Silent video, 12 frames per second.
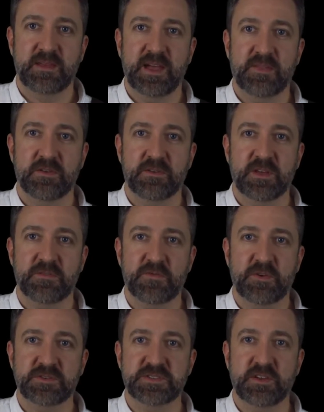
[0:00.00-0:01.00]
And at
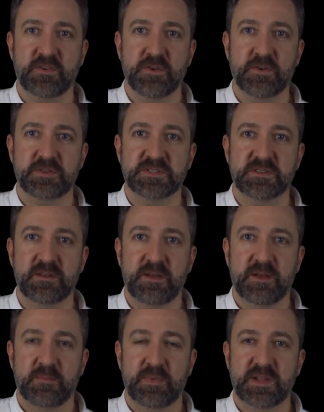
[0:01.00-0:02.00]
first it hurts,
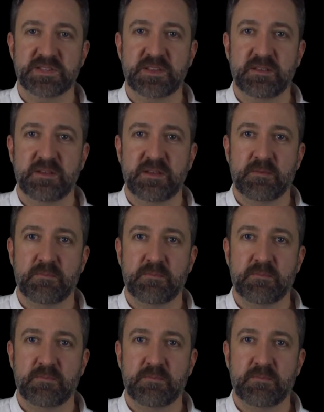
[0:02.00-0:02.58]
but as it